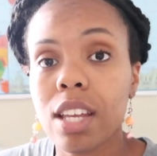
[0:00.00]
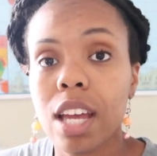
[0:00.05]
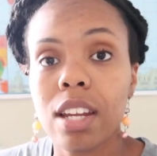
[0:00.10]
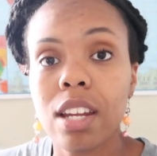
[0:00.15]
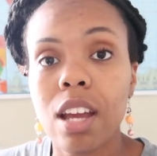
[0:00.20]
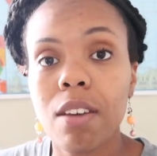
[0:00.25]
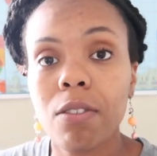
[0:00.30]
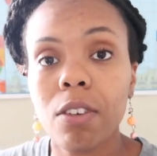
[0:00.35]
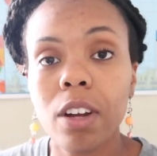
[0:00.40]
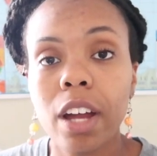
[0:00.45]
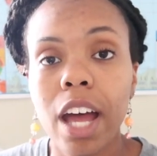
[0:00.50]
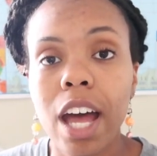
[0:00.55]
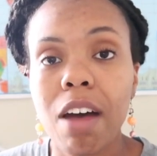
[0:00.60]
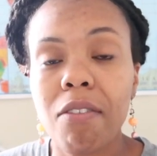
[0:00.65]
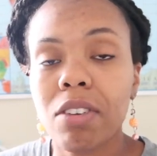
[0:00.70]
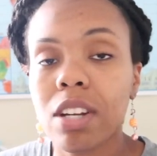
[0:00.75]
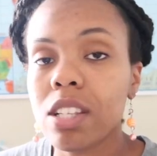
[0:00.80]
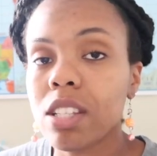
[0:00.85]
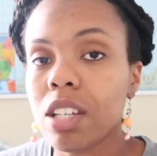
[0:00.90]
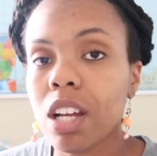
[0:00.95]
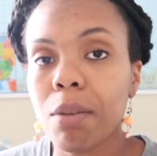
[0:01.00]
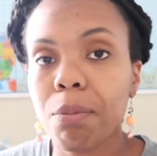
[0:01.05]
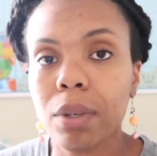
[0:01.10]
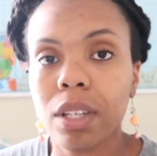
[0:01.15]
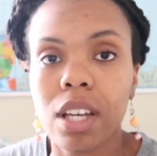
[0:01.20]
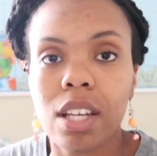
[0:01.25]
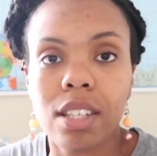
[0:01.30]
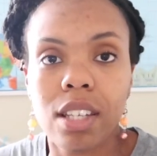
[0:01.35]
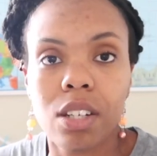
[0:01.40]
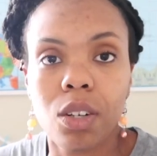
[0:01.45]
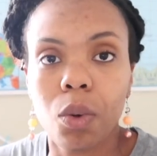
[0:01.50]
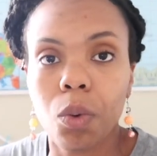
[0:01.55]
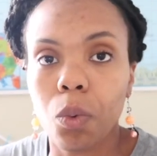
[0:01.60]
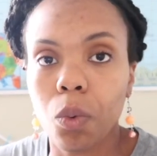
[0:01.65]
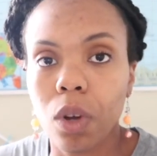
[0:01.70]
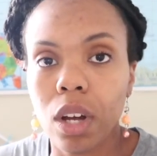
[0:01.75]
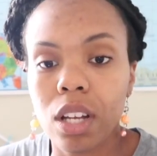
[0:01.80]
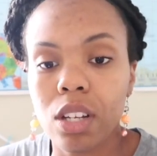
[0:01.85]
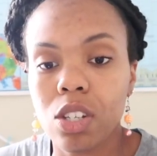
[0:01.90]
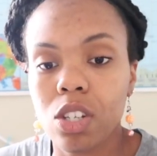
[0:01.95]
I never have, and it's not because I don't
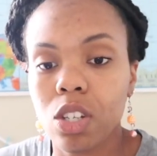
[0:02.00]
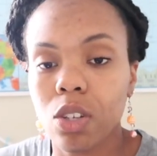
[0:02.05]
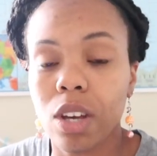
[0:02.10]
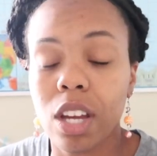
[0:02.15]
want to.